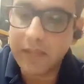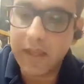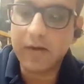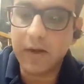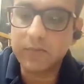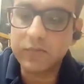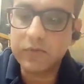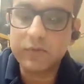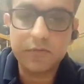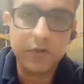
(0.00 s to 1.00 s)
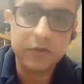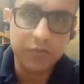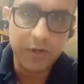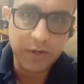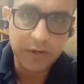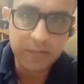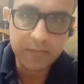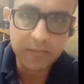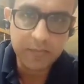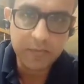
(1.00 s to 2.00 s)
Then comes first reading.
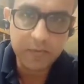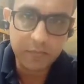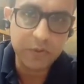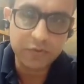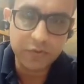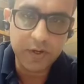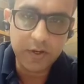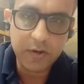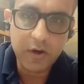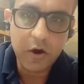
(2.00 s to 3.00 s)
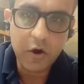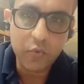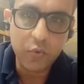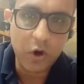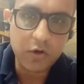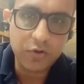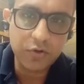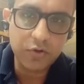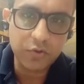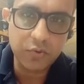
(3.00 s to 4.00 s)
First reading. What do
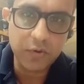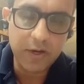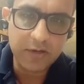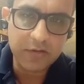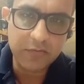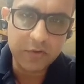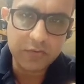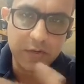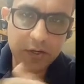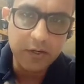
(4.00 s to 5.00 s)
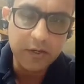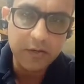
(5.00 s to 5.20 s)
you do in the first reading?